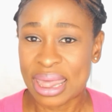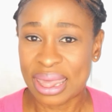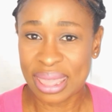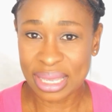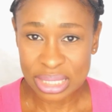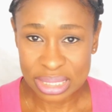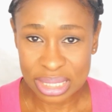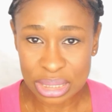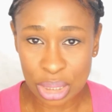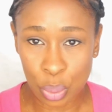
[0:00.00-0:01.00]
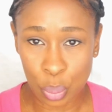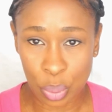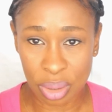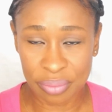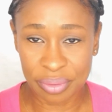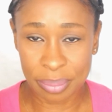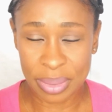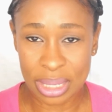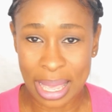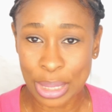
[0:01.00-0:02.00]
this did not work for
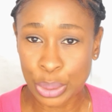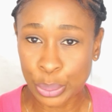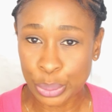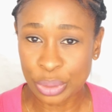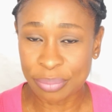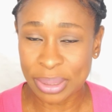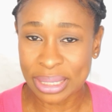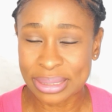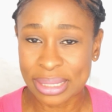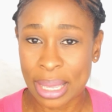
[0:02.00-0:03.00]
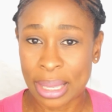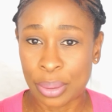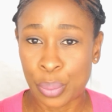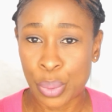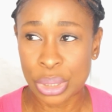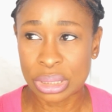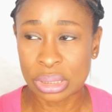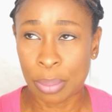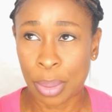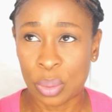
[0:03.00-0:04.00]
me i don't know because i was
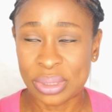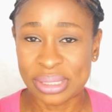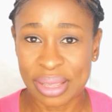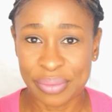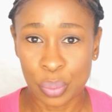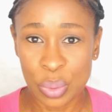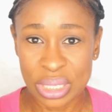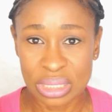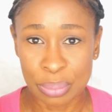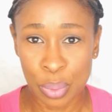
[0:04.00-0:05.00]
about seven weeks